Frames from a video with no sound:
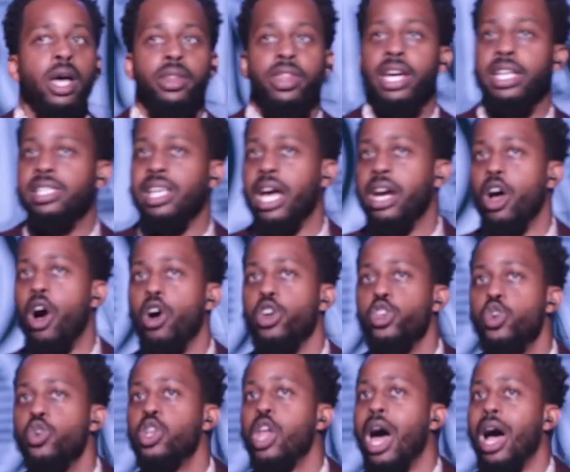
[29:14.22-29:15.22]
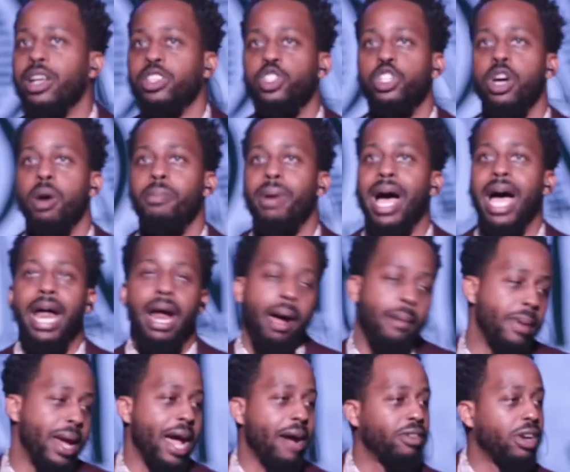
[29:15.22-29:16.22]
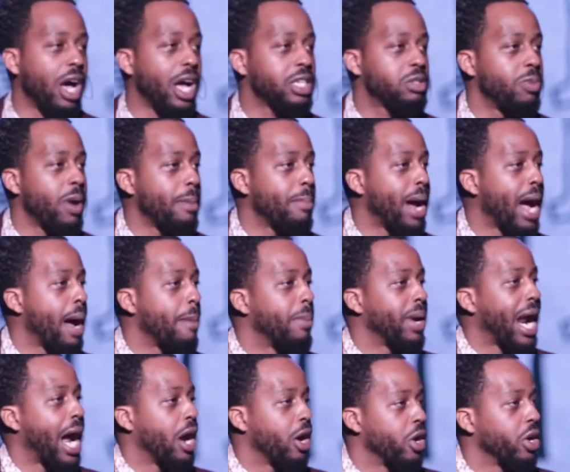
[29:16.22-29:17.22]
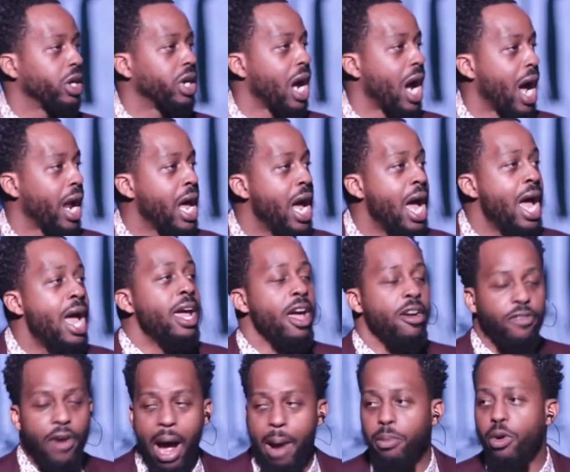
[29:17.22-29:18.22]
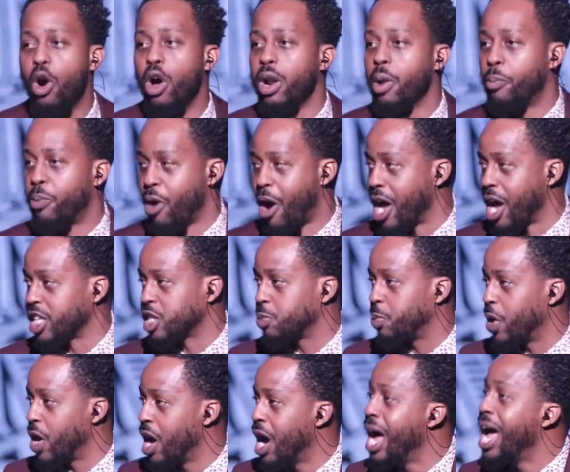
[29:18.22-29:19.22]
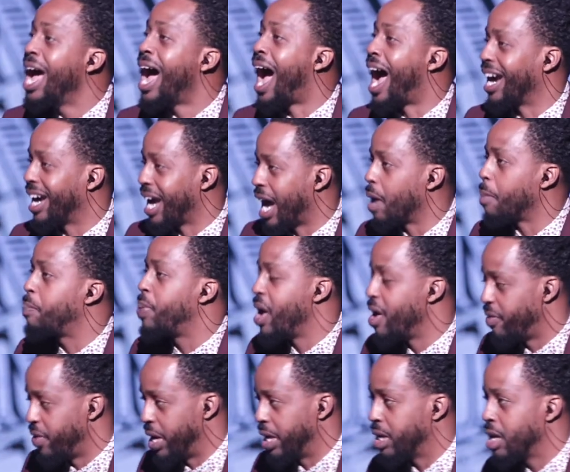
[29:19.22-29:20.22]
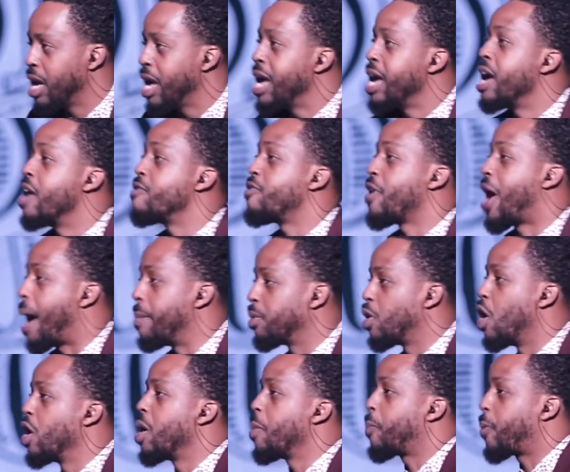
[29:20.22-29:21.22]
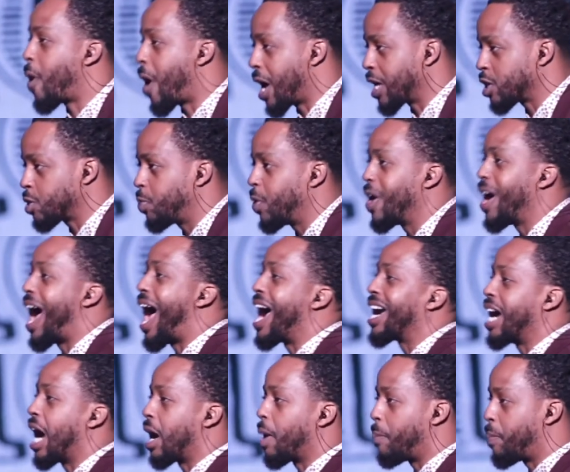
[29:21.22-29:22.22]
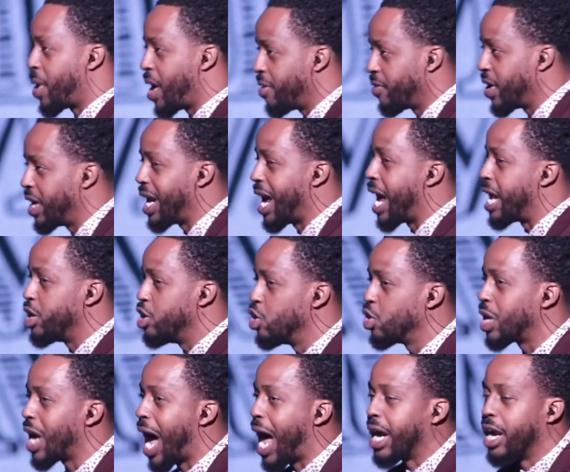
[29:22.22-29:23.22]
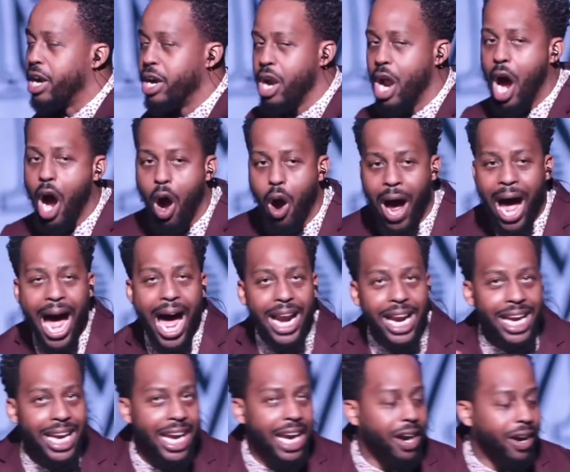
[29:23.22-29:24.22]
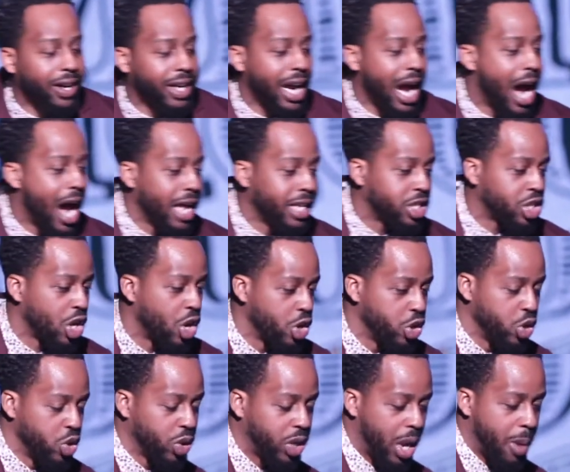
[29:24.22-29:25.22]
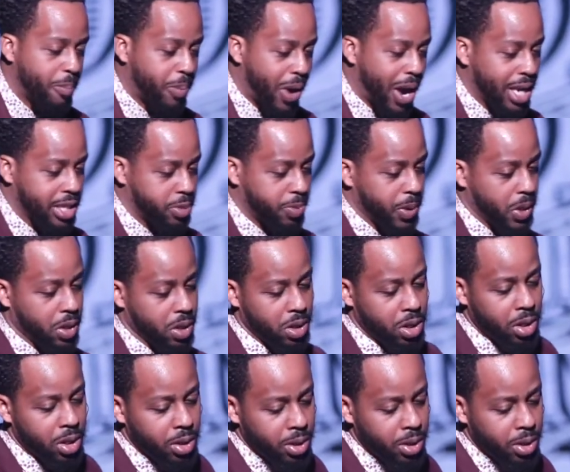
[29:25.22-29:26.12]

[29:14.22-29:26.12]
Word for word: They said, Oh, you lost your mind. I may have lost my mind, but I heard God. If I'm going to prosper, I got to pivot. If I'm going to prosper, I got to pivot, and you got to know how to hear God so you can prosper.